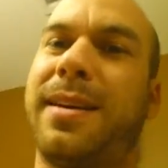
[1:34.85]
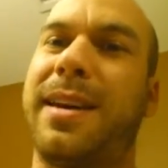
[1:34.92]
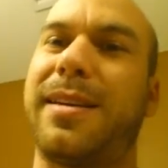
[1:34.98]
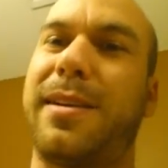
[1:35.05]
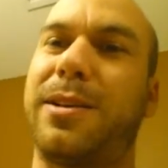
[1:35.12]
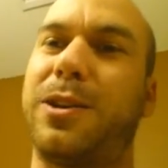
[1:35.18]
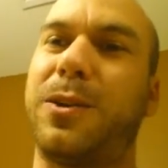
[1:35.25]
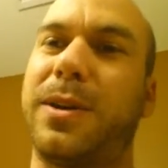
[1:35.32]

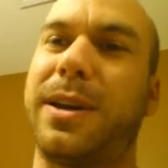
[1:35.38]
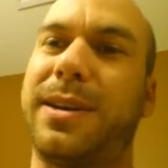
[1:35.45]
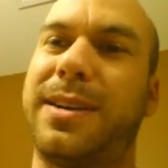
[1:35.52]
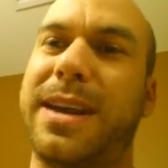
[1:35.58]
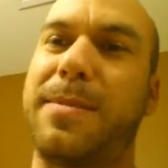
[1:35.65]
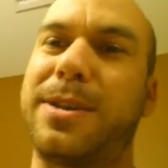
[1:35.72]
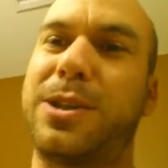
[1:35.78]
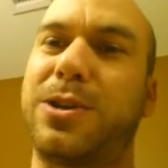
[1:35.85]
And I'll do a
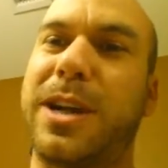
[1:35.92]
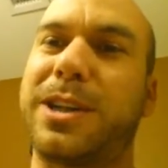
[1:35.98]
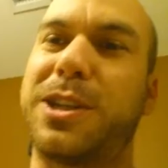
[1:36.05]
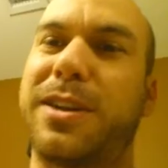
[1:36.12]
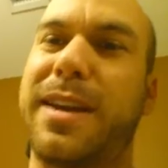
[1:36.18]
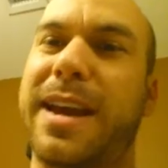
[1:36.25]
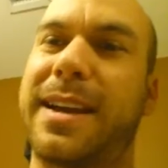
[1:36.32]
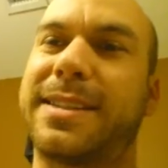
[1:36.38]

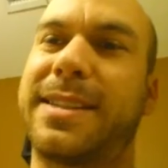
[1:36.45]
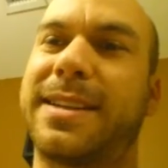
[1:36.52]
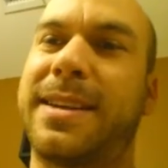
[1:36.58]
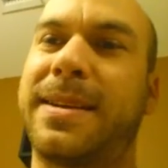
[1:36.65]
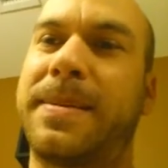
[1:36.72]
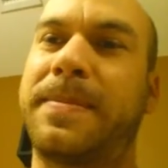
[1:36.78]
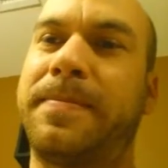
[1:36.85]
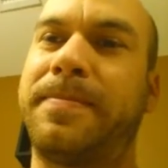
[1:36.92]
demonstration next.